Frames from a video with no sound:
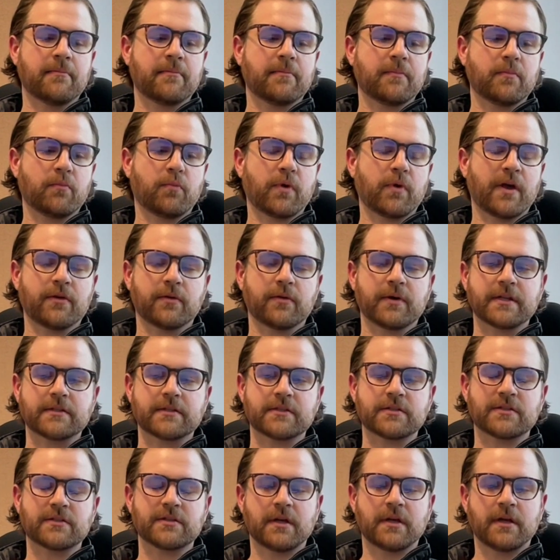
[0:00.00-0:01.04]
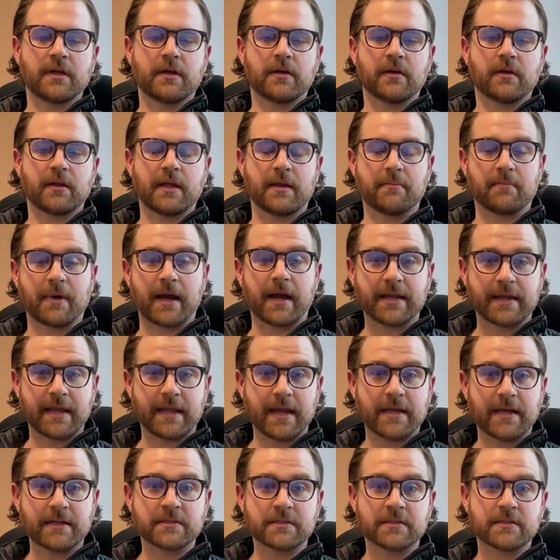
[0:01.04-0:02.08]
whether it's, in my
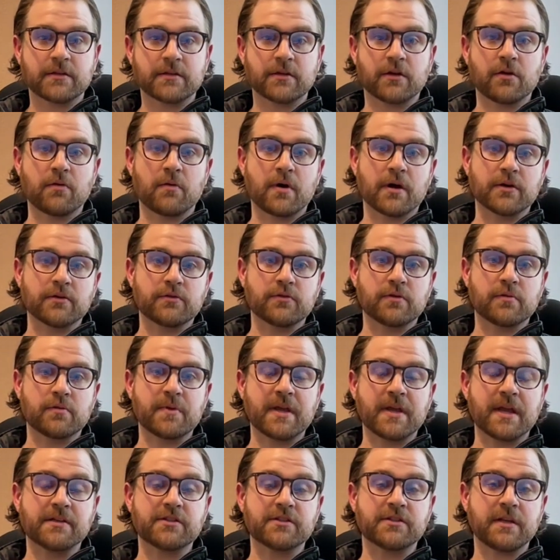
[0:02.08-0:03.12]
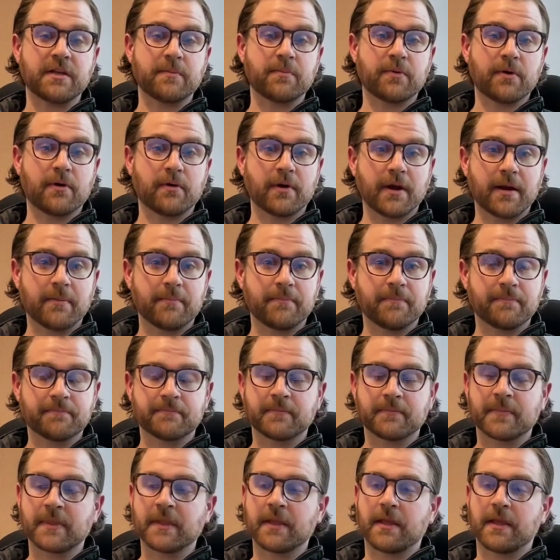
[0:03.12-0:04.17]
case, to go on to a PhD program.
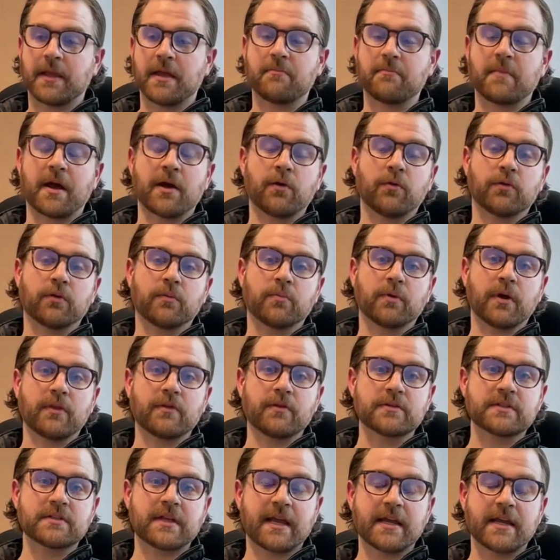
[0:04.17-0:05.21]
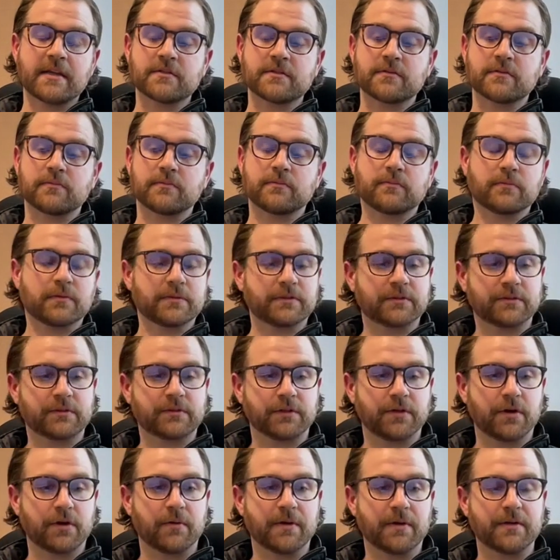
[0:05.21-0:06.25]
In my older brother's case, was
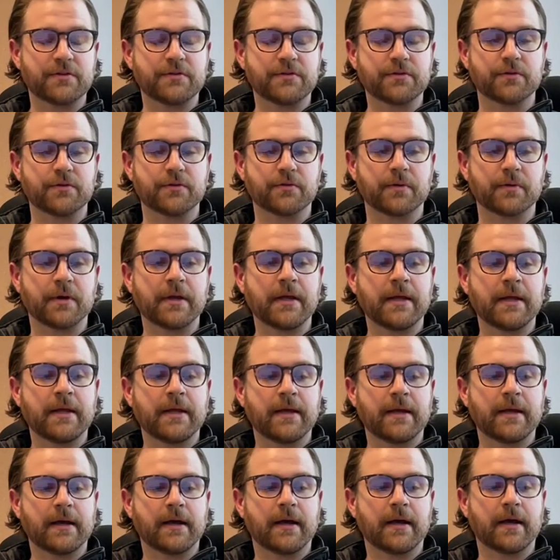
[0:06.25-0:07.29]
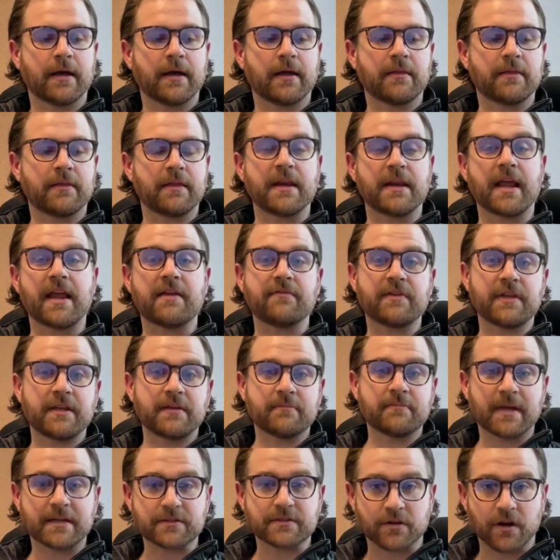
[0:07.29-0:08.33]
to go into the
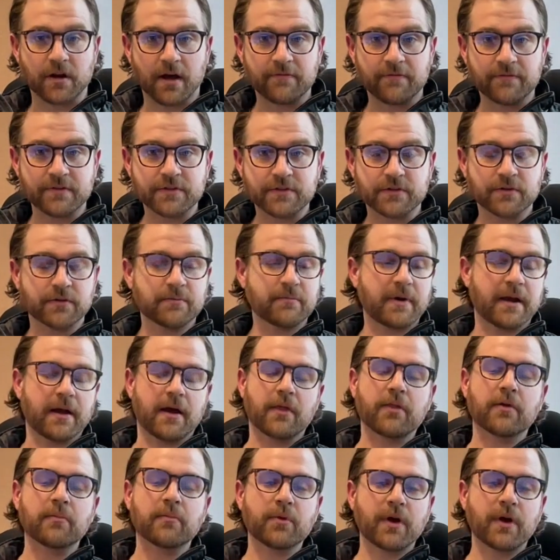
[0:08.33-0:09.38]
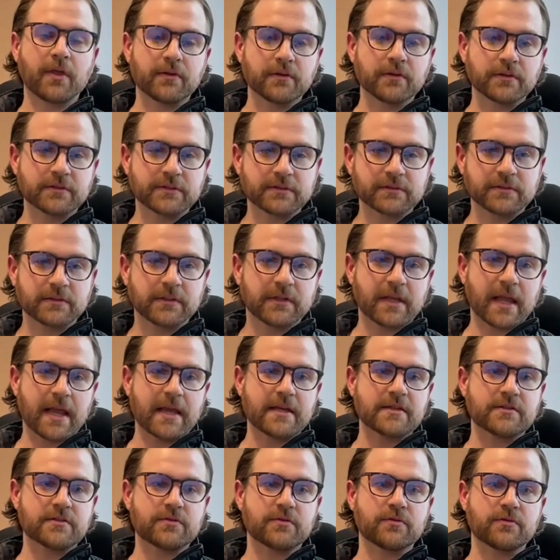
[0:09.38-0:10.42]
Navy as an officer. My other brother's
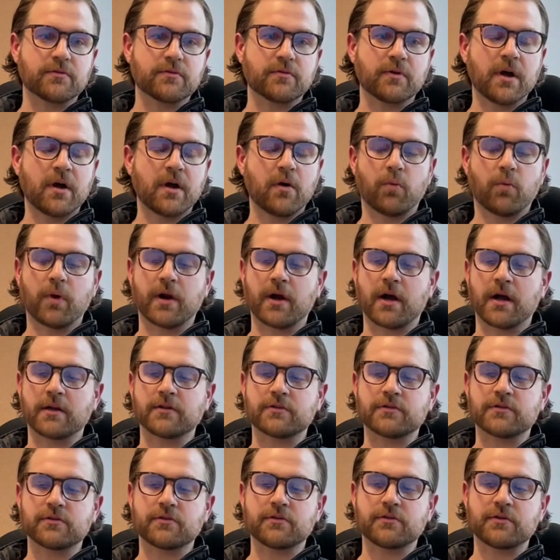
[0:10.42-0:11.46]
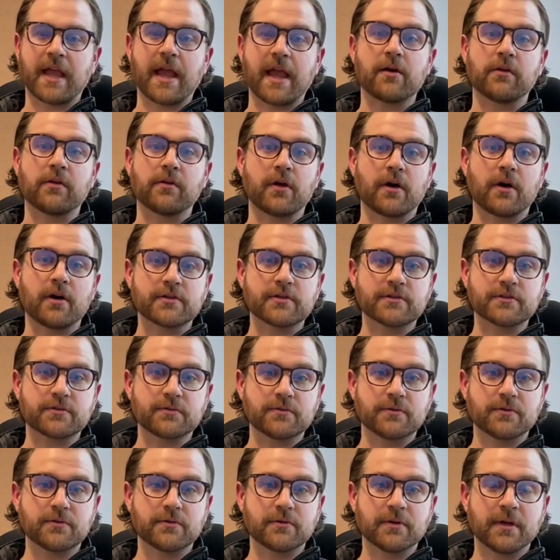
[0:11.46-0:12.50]
case, who went on to Yale Law
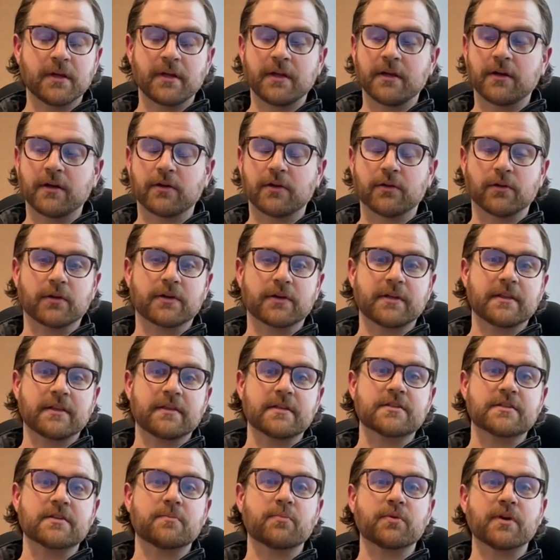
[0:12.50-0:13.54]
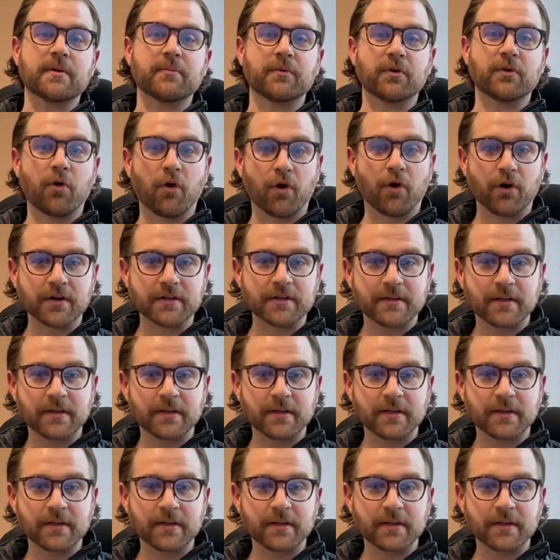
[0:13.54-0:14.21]
School, clerked at the Supreme Court.